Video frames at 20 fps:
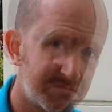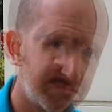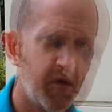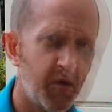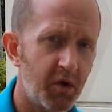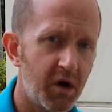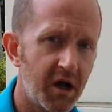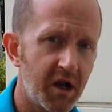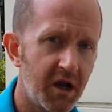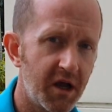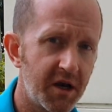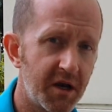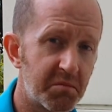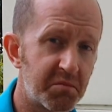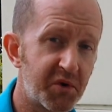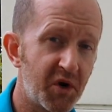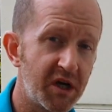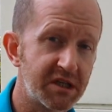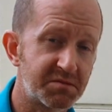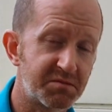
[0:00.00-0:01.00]
While on a
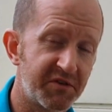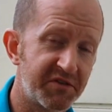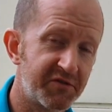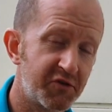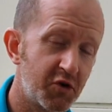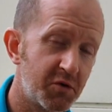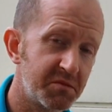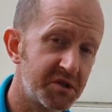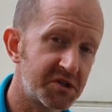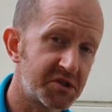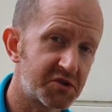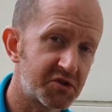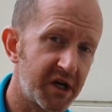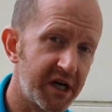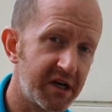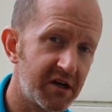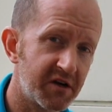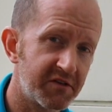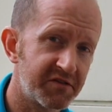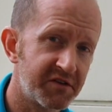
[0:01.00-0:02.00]
price-performance
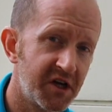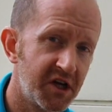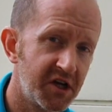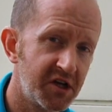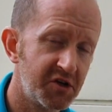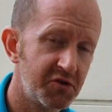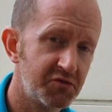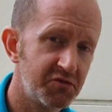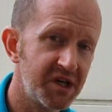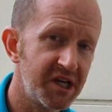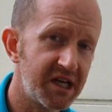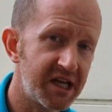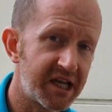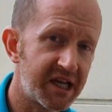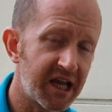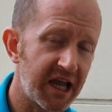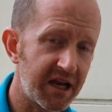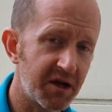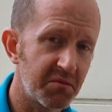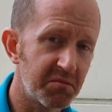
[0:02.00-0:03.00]
trade-off, you really
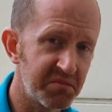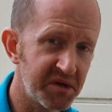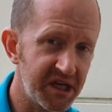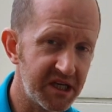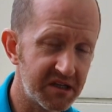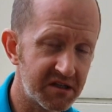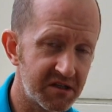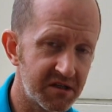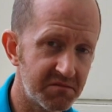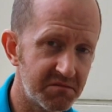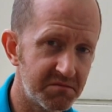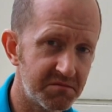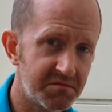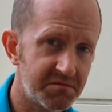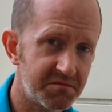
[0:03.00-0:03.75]
cannot beat them.